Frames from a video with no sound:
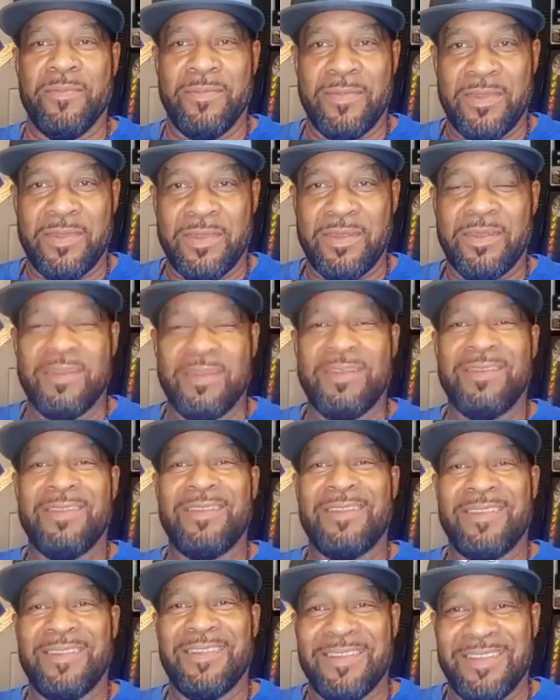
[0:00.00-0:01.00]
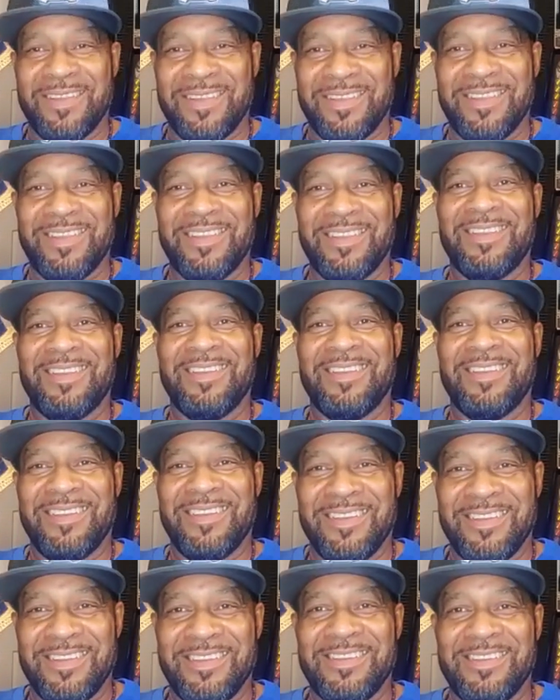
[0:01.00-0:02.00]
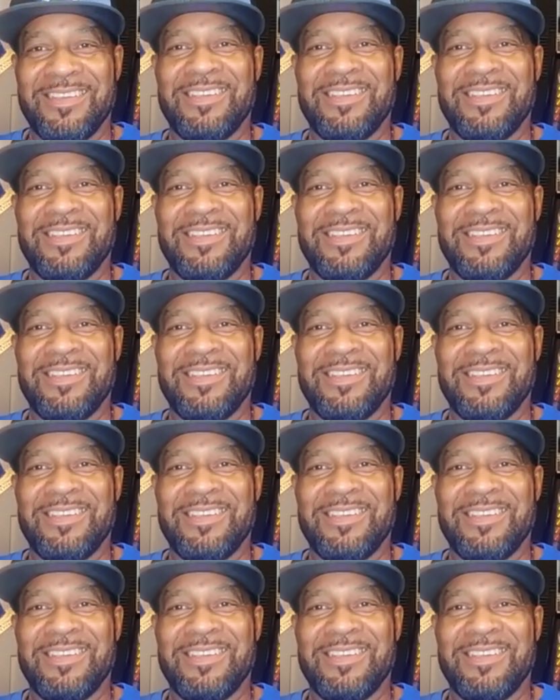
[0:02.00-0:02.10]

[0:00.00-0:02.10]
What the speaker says: that movie was just being